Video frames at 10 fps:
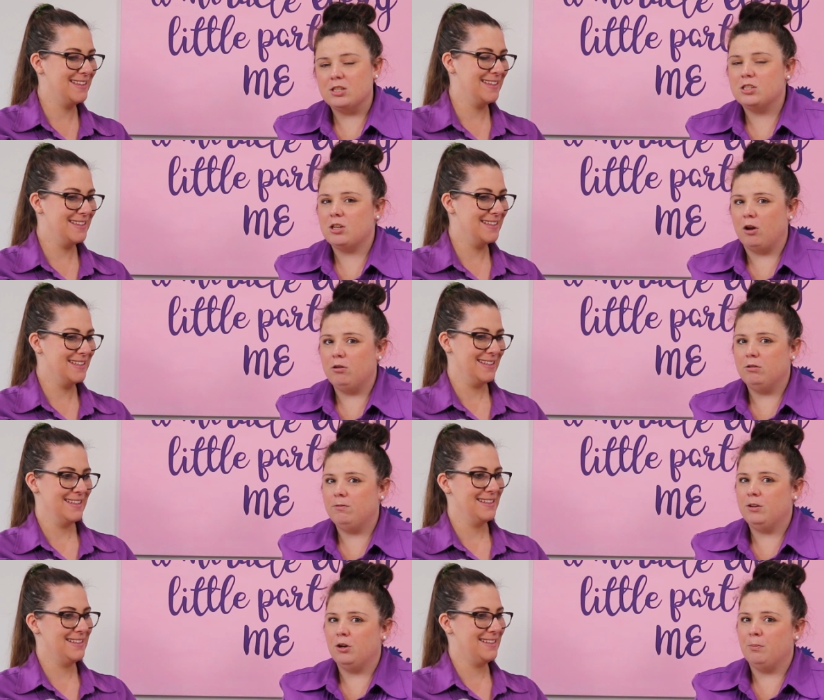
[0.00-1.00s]
Speaker 1: and so good
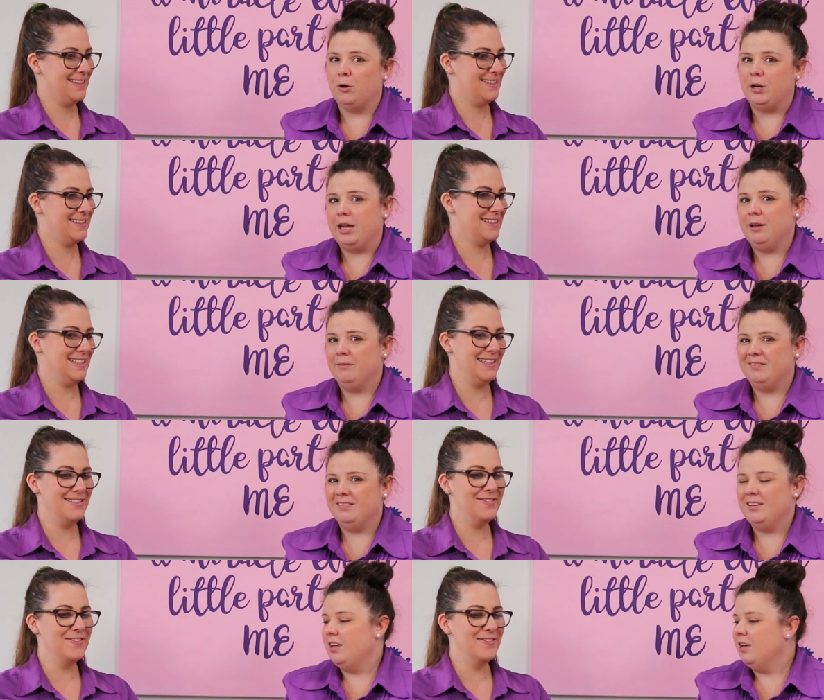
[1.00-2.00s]
for your body.
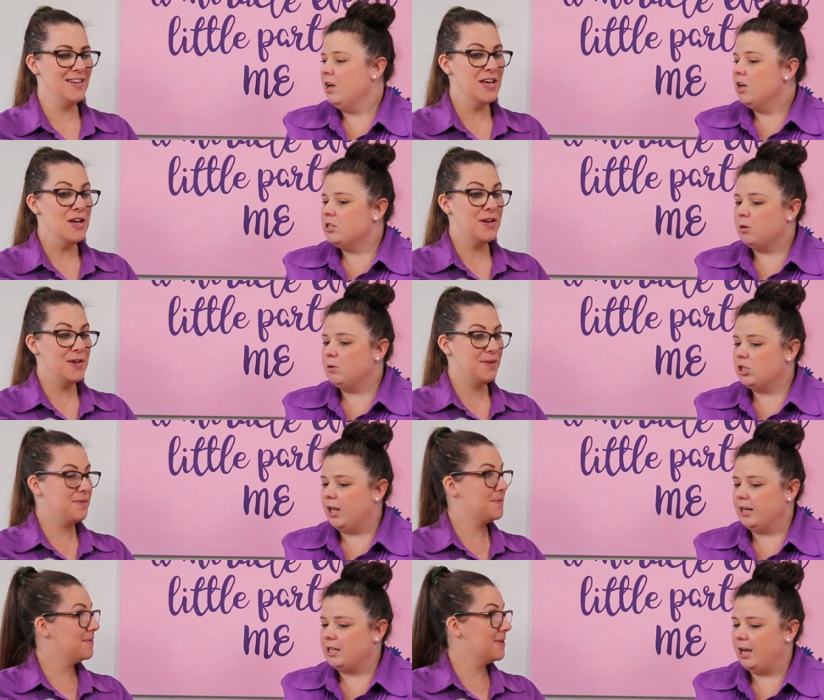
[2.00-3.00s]
So would you
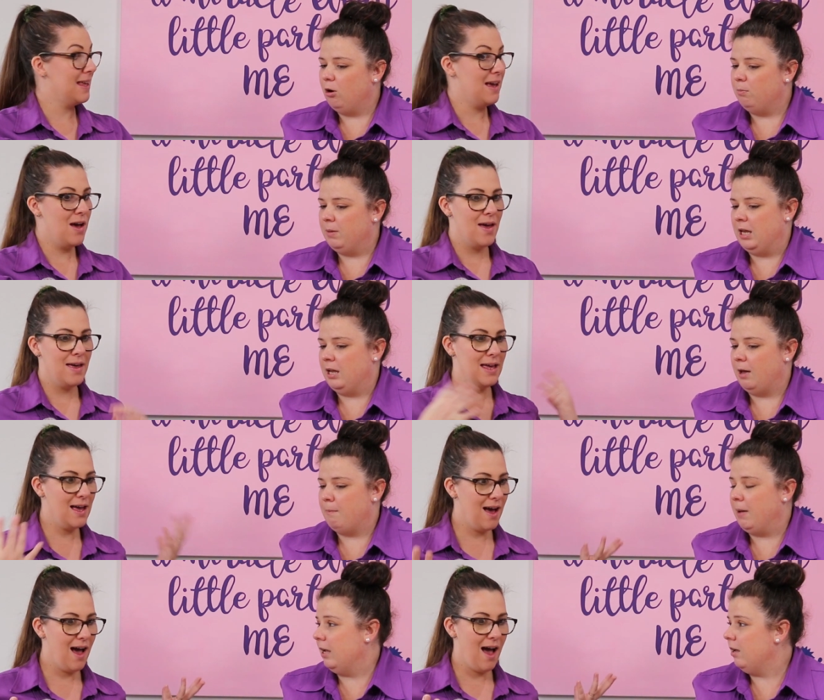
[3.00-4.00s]
like to help me
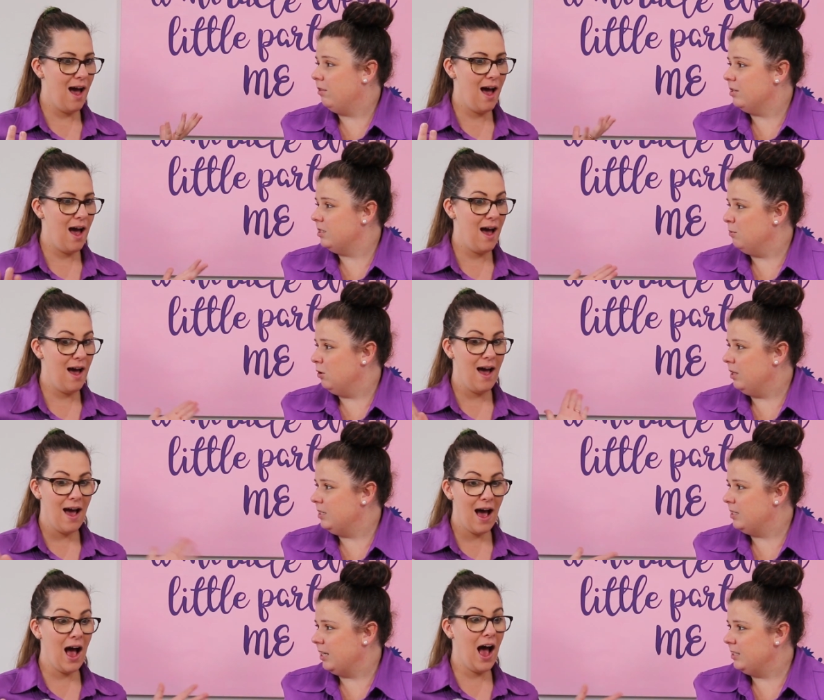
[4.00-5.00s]
make the smoothie,
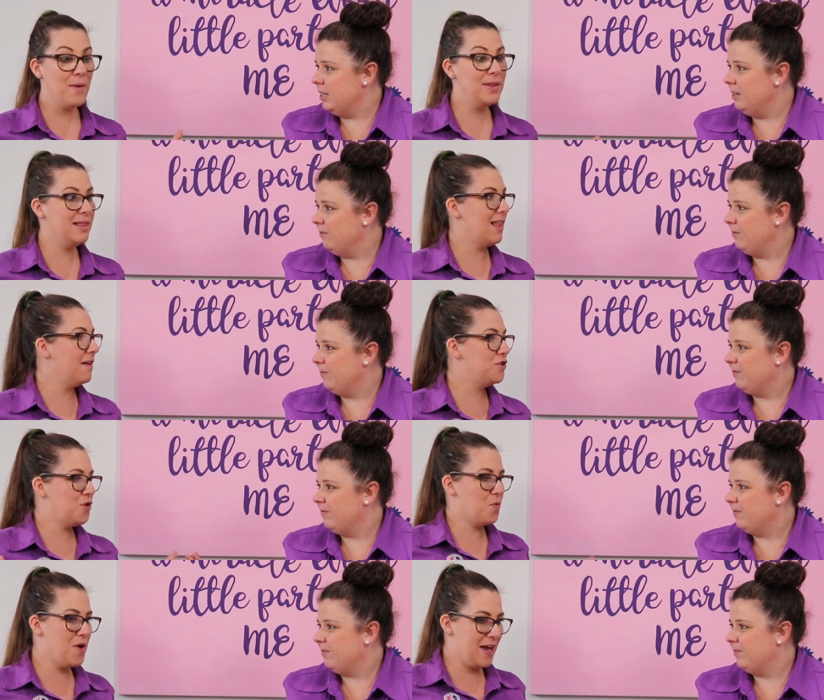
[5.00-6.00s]
Stacy?
Speaker 2: I would love to.
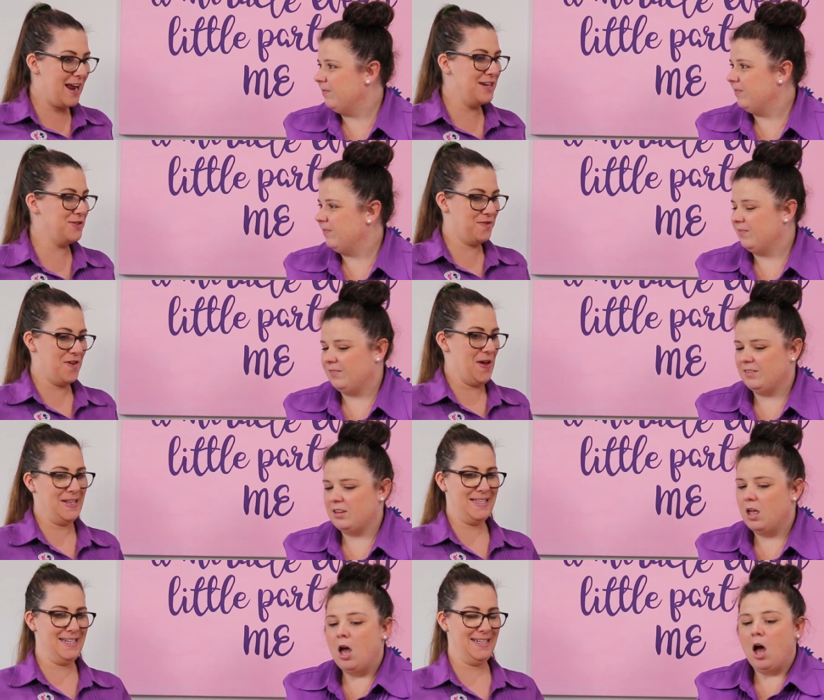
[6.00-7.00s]
What can I do
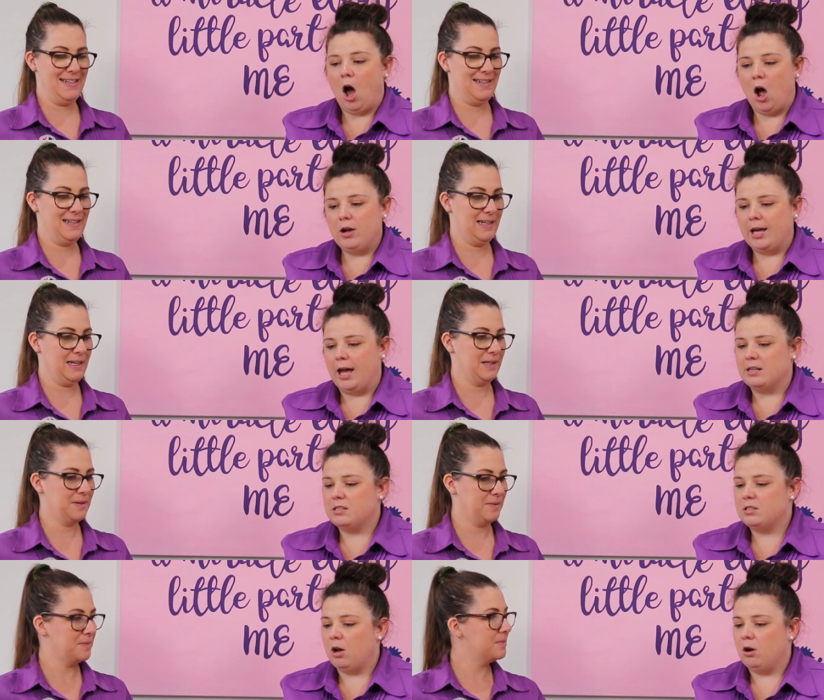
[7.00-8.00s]
first?
Speaker 1: Okay,
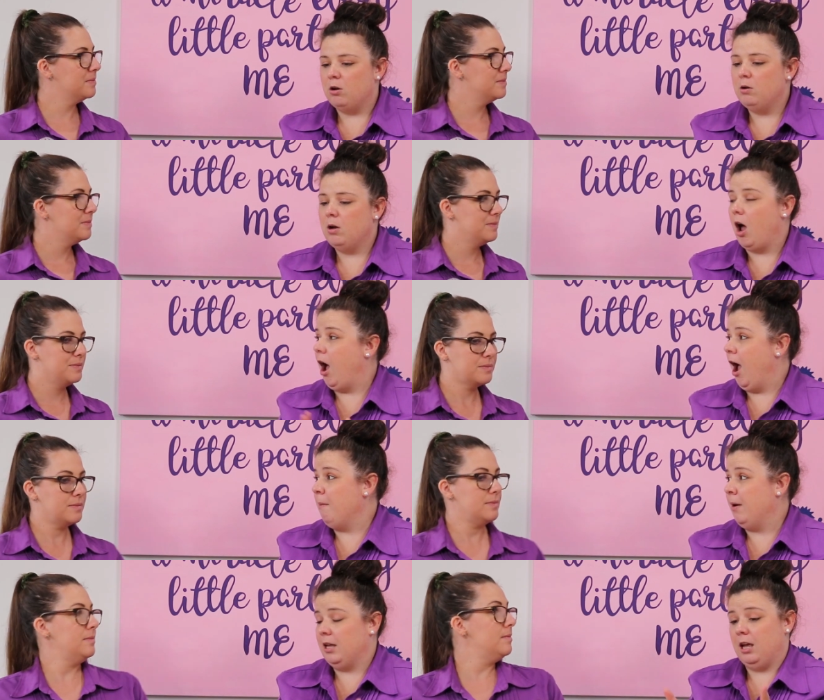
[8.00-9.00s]
so I
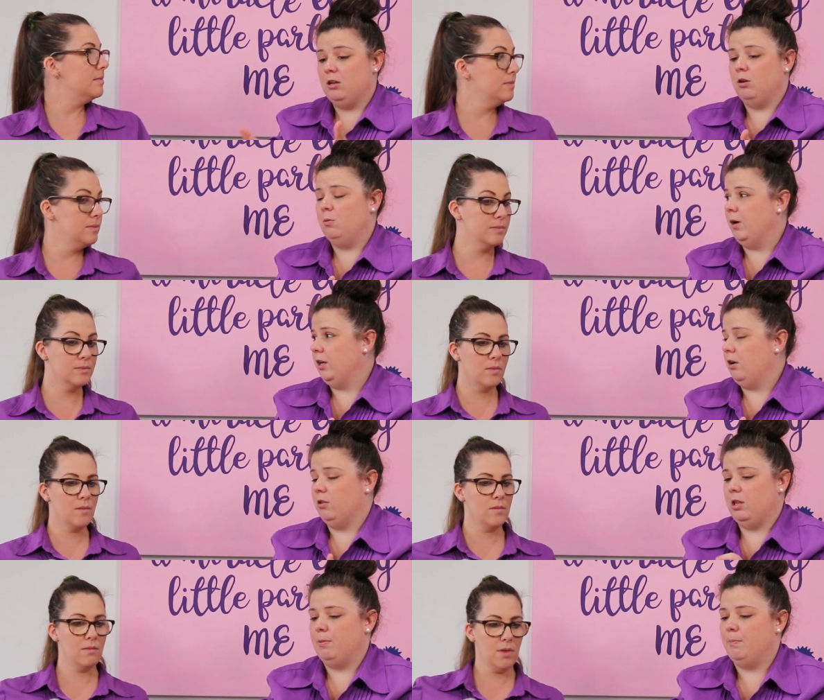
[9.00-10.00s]
might get you working on
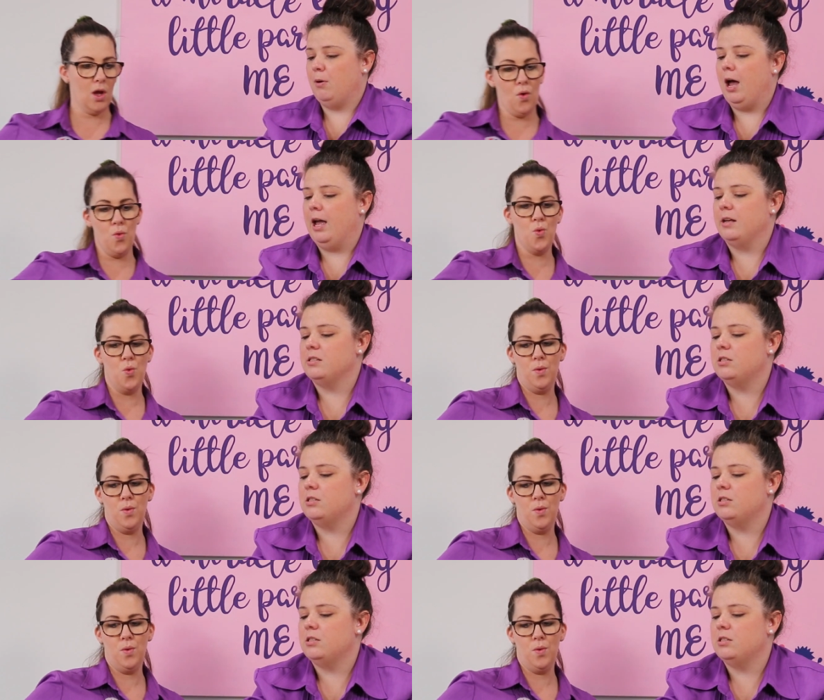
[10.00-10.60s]
the papaya.
Speaker 2: Ooh.